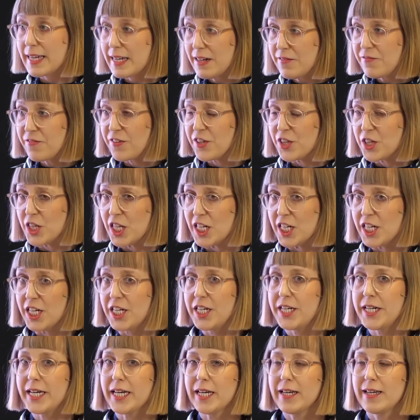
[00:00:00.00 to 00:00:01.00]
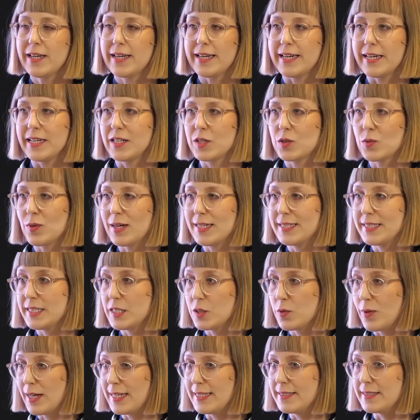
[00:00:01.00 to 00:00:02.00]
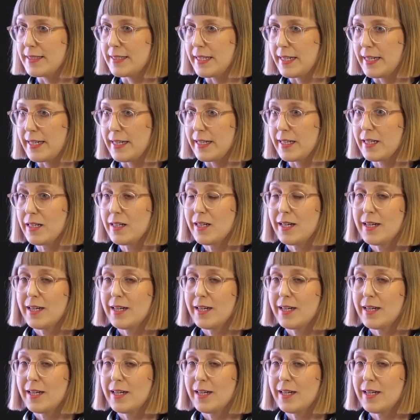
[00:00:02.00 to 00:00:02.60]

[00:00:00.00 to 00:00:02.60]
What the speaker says: Finland in 2020,